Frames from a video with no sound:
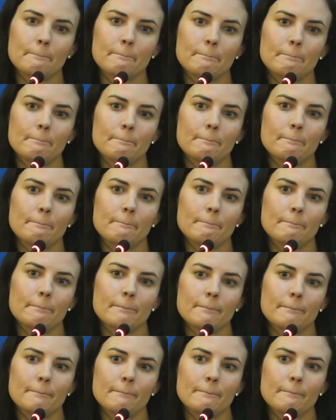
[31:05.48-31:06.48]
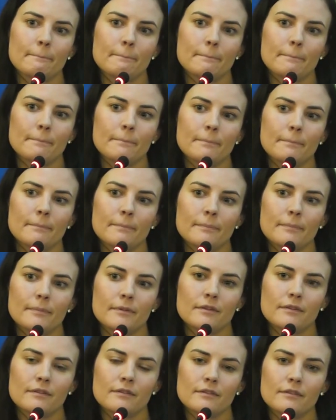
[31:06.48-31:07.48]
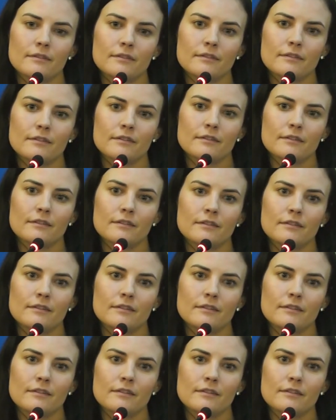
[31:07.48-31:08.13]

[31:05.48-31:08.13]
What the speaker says: [no speech]